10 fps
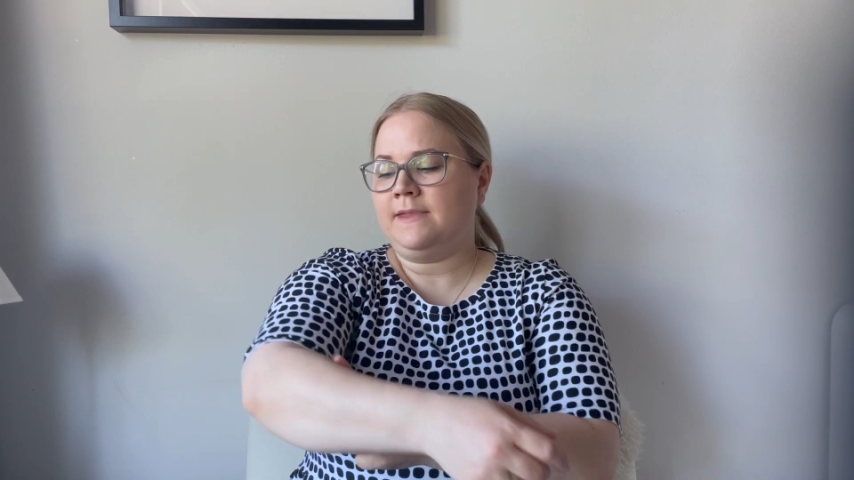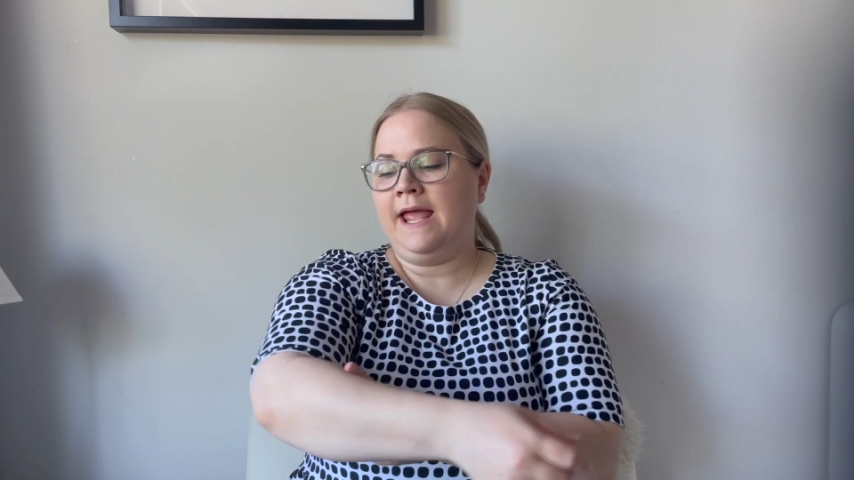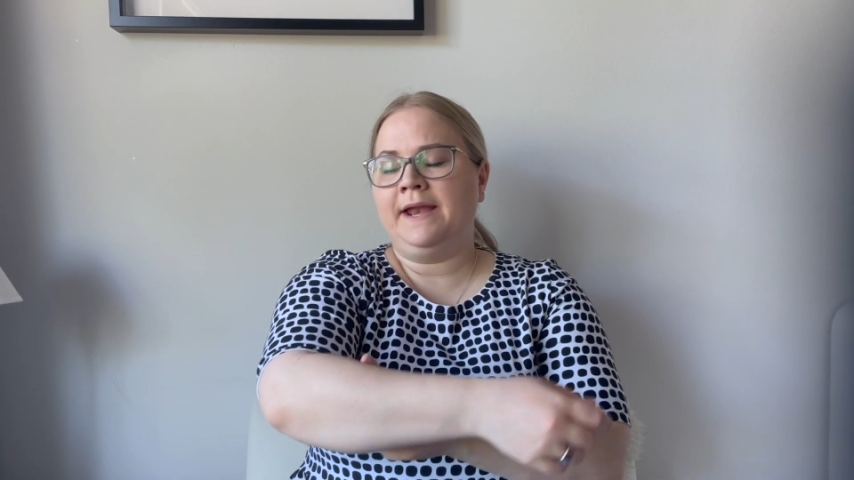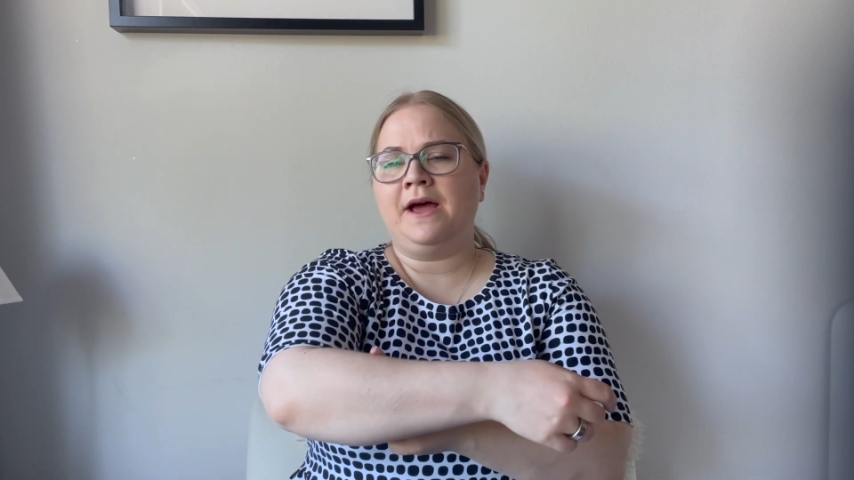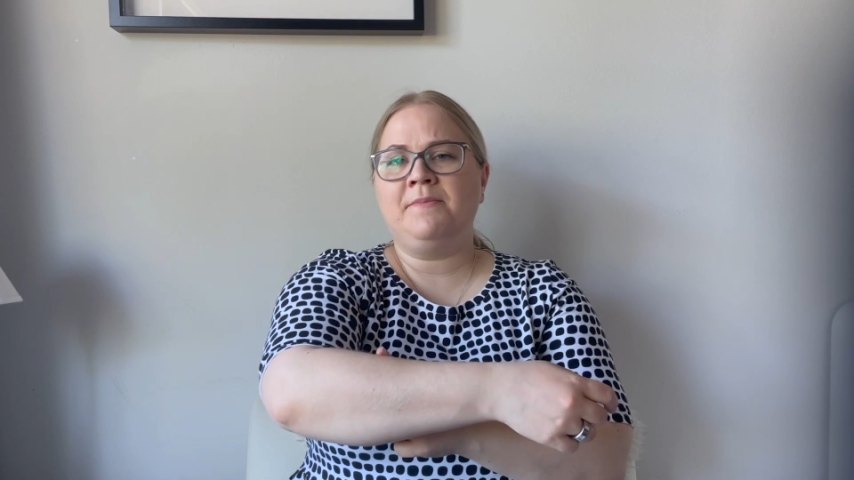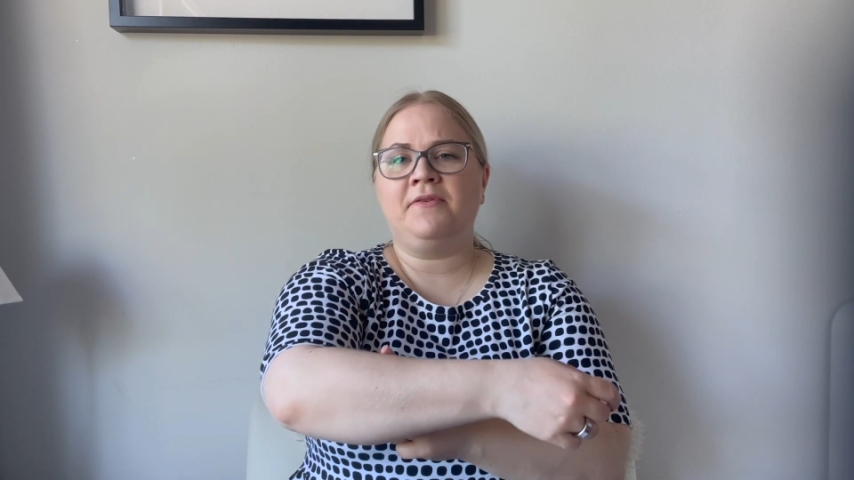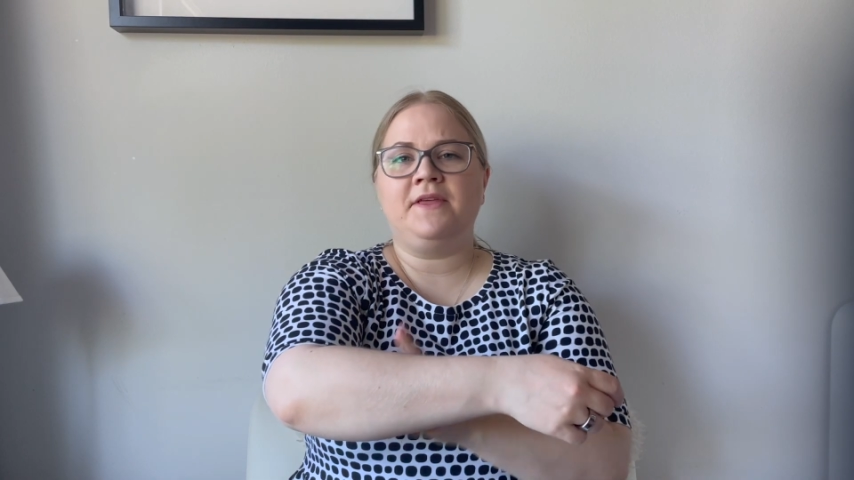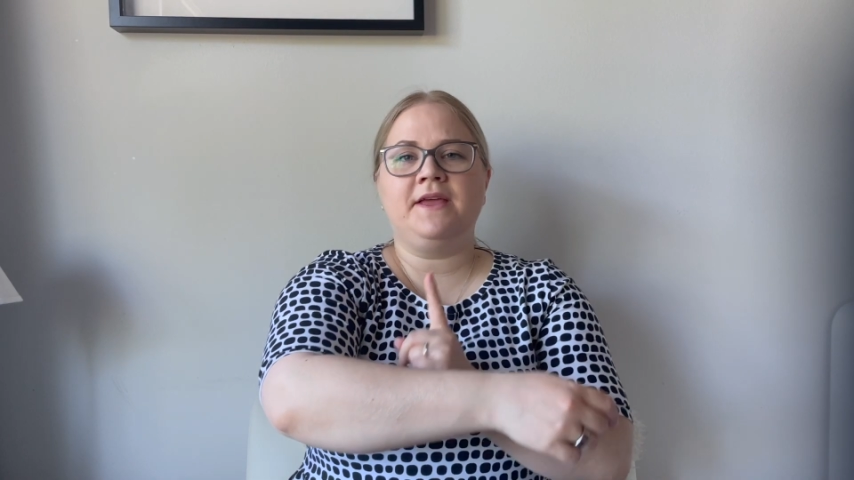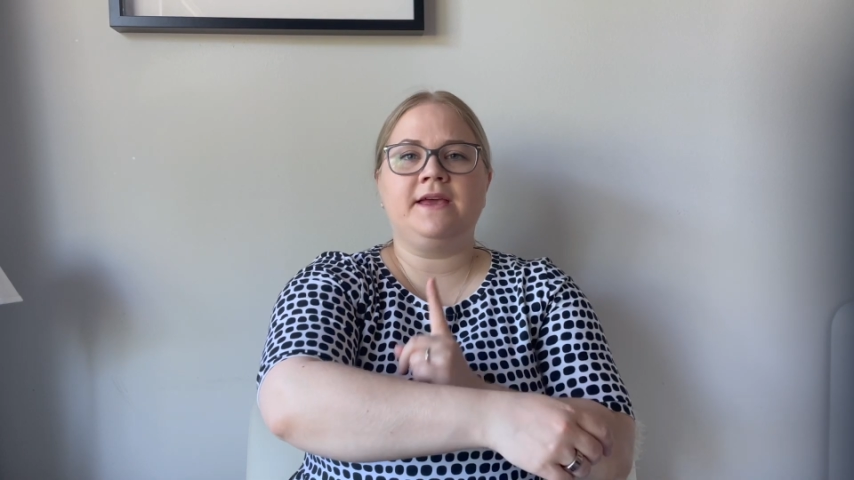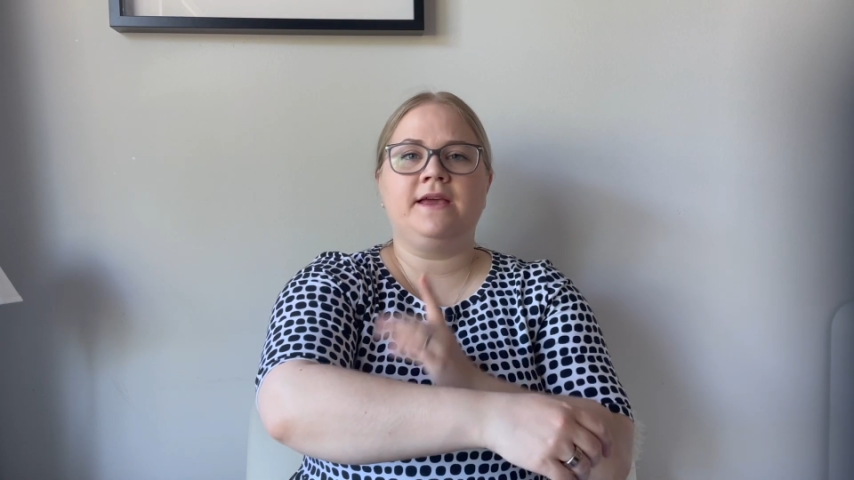I'm
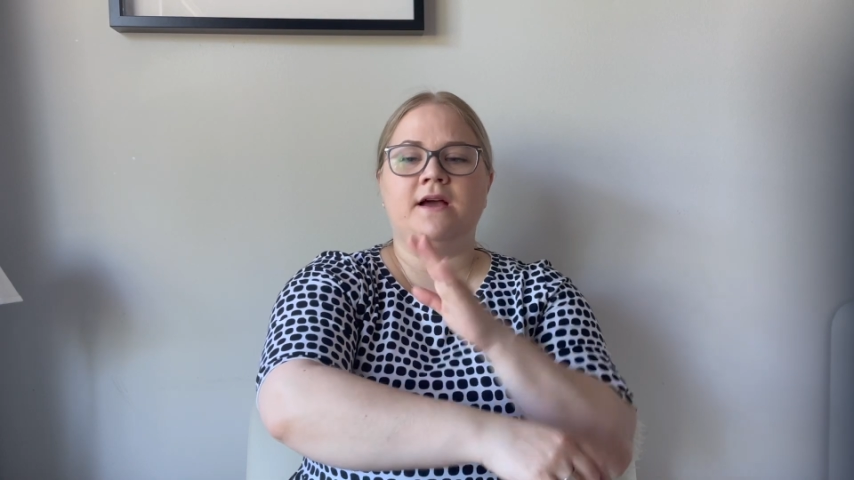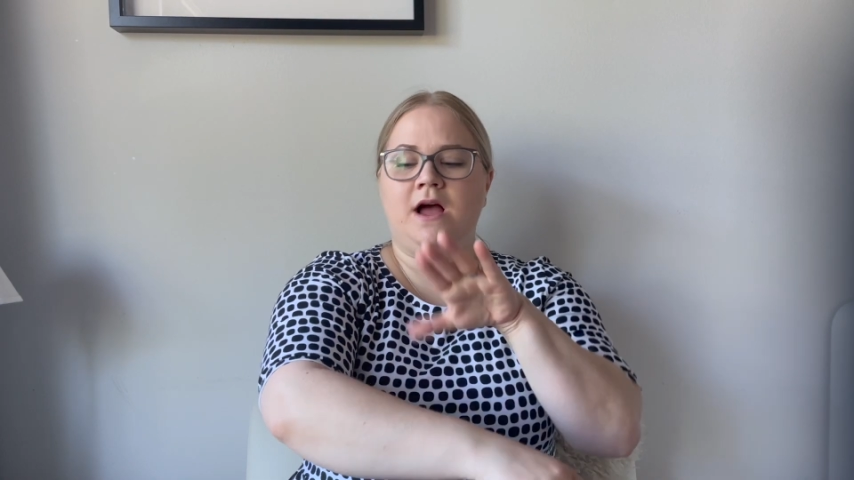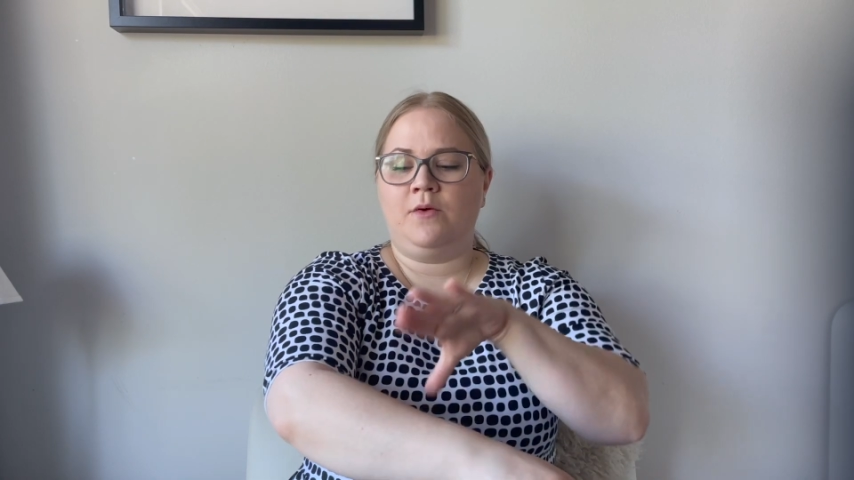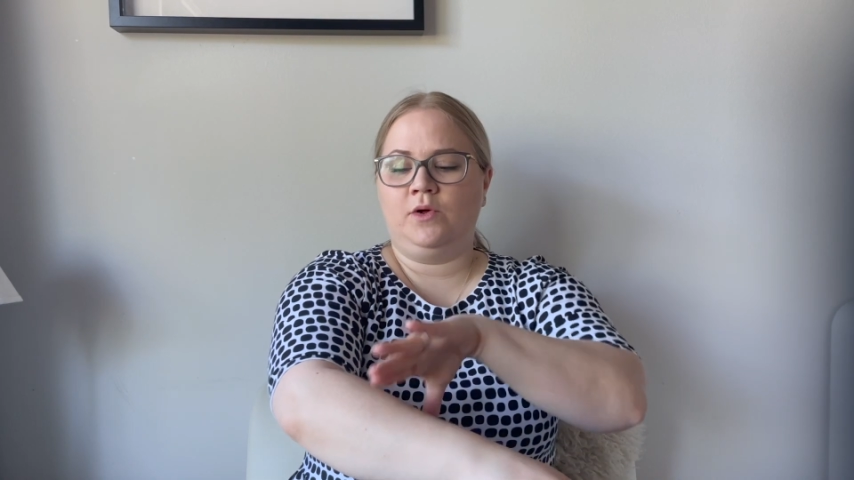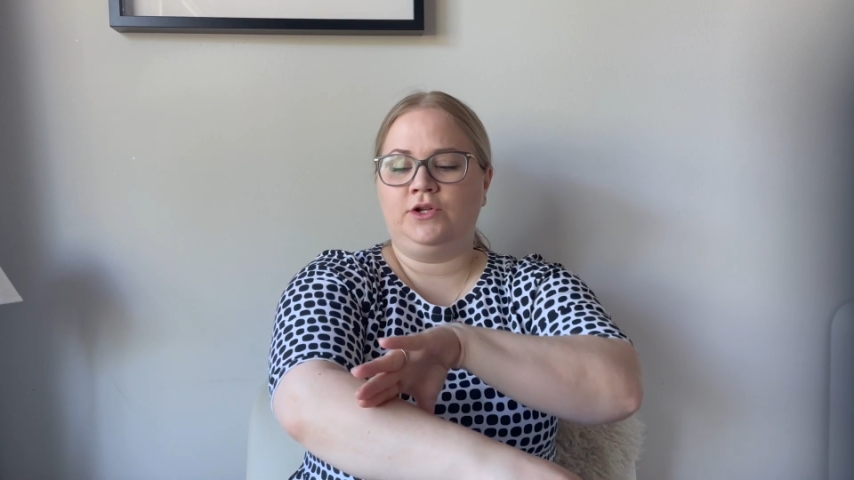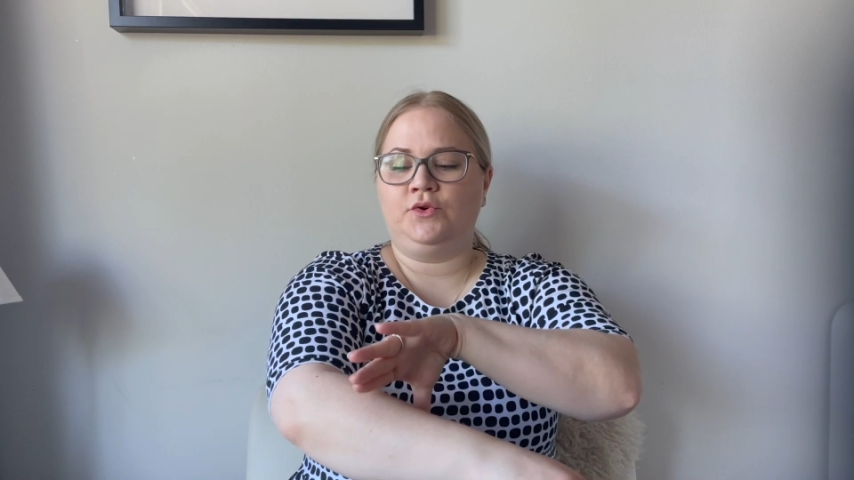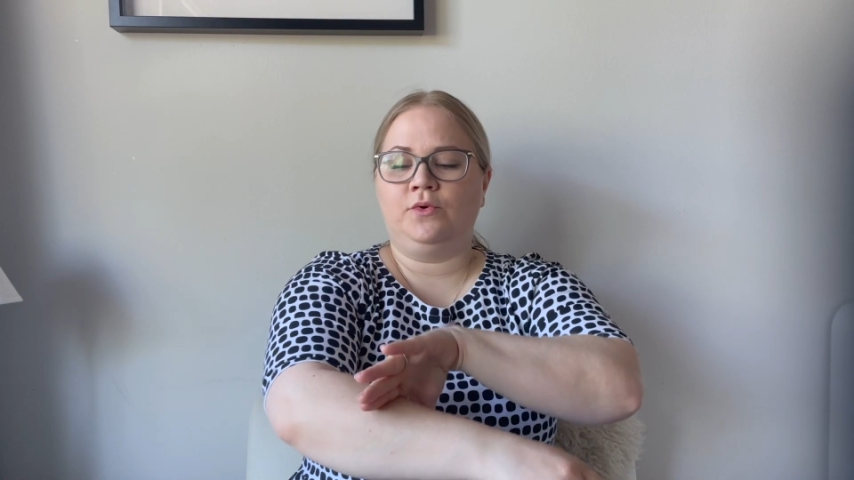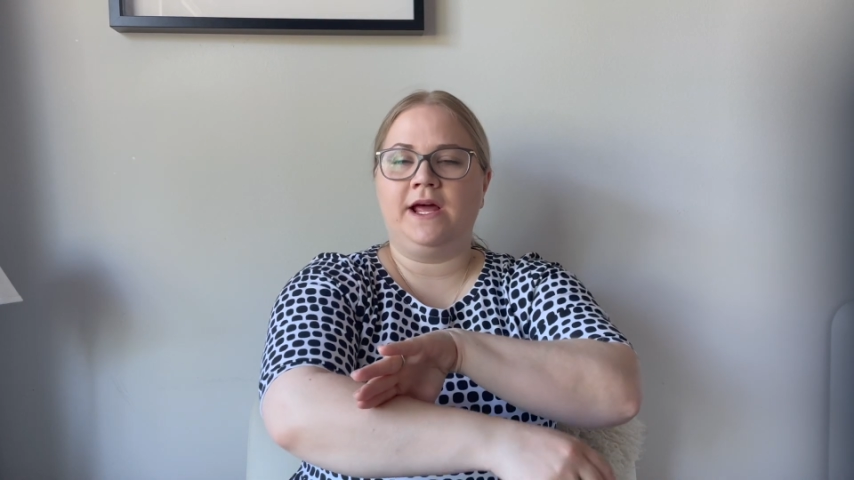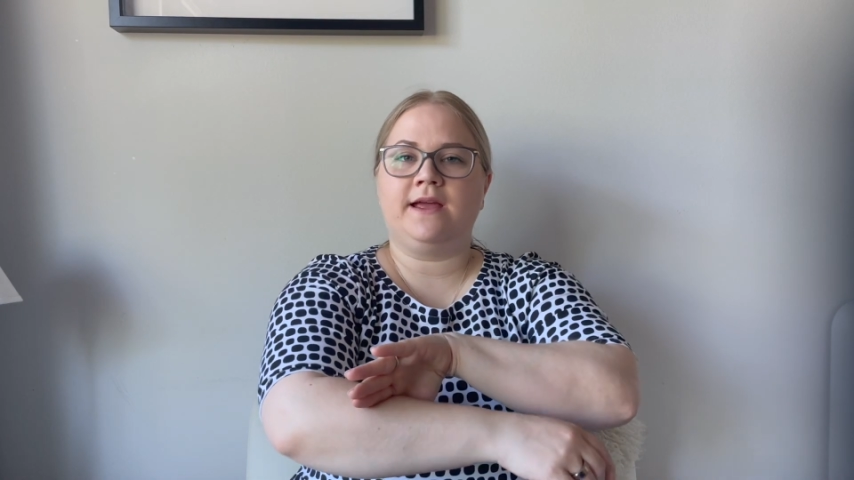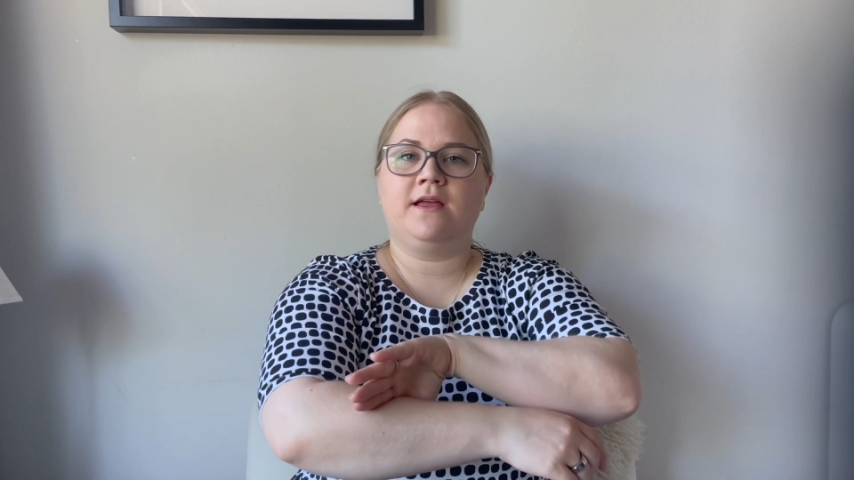thinking I will do
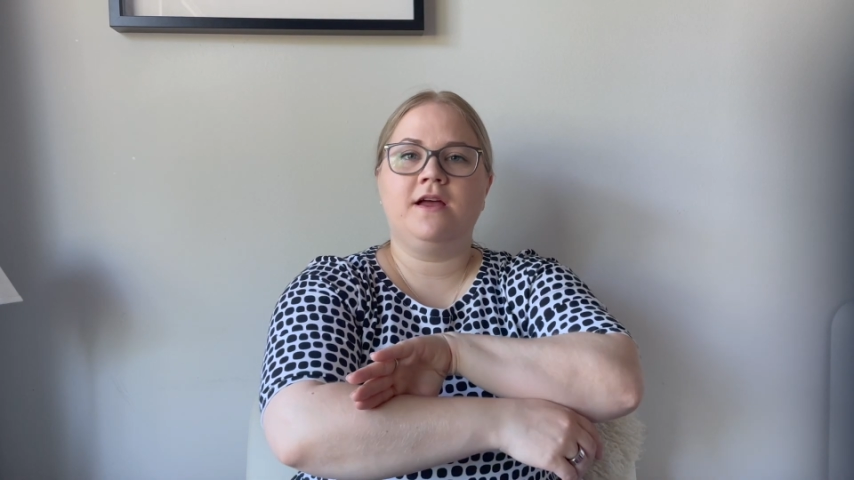like